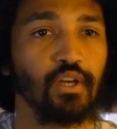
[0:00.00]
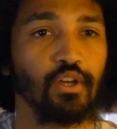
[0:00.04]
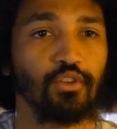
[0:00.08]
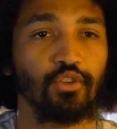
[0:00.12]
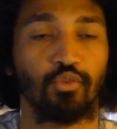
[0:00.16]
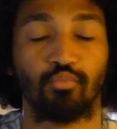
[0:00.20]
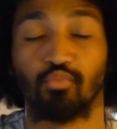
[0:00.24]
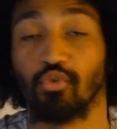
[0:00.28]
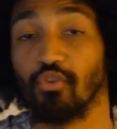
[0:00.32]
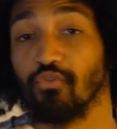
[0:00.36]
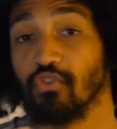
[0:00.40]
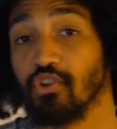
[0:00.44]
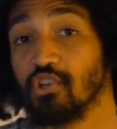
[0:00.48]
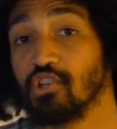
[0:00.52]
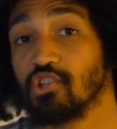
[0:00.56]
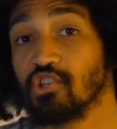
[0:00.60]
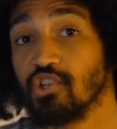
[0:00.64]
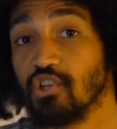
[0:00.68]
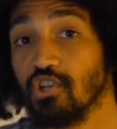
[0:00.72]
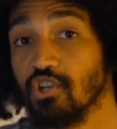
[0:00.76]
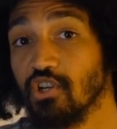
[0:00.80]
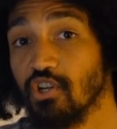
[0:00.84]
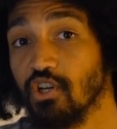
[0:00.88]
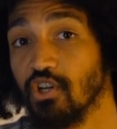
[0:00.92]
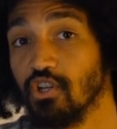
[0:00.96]
the
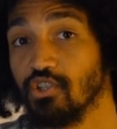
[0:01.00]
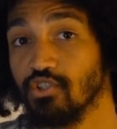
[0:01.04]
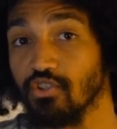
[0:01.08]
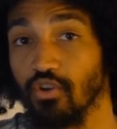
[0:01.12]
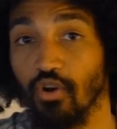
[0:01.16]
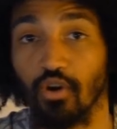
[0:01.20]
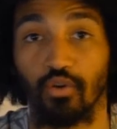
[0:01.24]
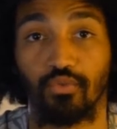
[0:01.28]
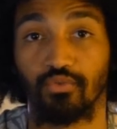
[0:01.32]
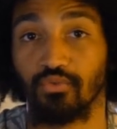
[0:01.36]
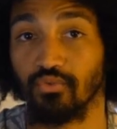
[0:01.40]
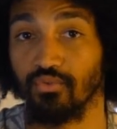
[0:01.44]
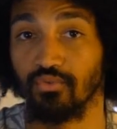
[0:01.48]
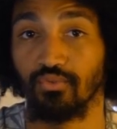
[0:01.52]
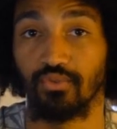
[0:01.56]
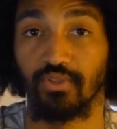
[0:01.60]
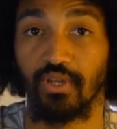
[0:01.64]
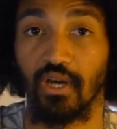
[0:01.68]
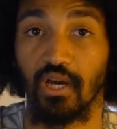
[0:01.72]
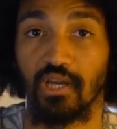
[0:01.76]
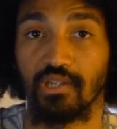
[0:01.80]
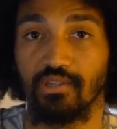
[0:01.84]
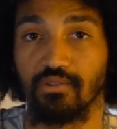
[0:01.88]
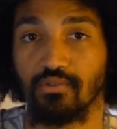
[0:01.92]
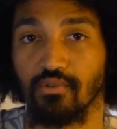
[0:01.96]
professions or how to do
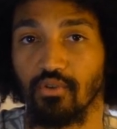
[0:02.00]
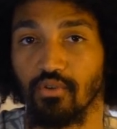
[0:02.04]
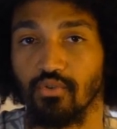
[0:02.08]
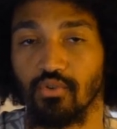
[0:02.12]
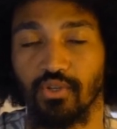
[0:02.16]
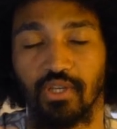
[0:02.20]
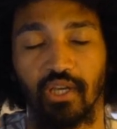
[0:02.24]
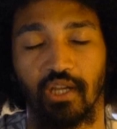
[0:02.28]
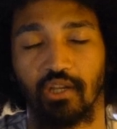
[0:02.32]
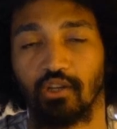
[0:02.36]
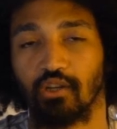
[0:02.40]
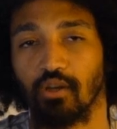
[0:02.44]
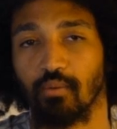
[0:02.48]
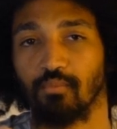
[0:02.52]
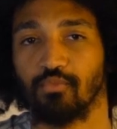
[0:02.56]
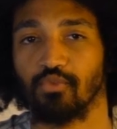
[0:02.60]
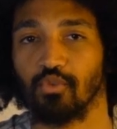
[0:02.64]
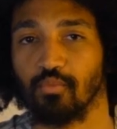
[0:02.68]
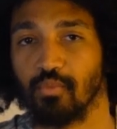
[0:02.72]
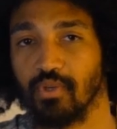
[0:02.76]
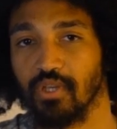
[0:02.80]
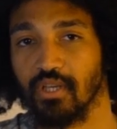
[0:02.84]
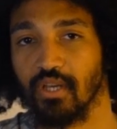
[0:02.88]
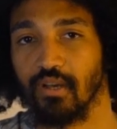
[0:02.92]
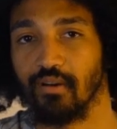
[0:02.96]
that, you can come to
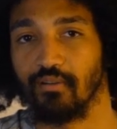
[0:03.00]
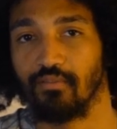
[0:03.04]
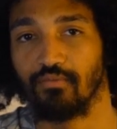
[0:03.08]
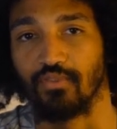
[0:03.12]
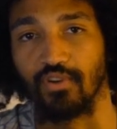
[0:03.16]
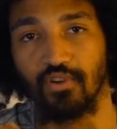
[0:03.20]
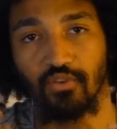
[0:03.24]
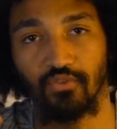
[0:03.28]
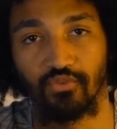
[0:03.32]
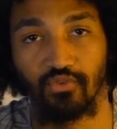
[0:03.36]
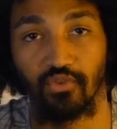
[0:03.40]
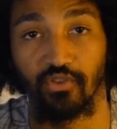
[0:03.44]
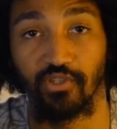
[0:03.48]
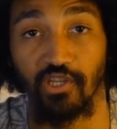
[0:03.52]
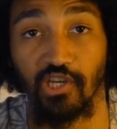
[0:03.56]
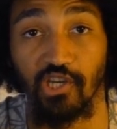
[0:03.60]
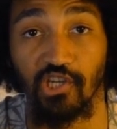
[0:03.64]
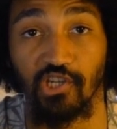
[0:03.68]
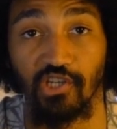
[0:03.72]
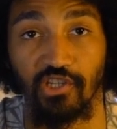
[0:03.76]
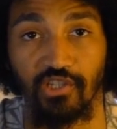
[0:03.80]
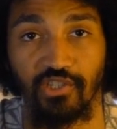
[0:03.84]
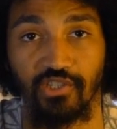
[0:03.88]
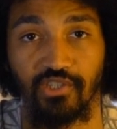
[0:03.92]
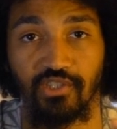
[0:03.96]
me at free
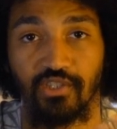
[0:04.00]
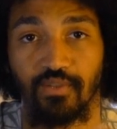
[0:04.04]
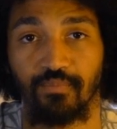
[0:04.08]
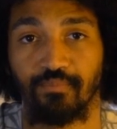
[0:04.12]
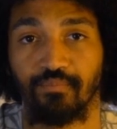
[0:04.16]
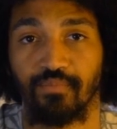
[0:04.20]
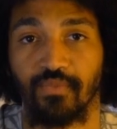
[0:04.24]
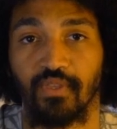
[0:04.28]
consultations.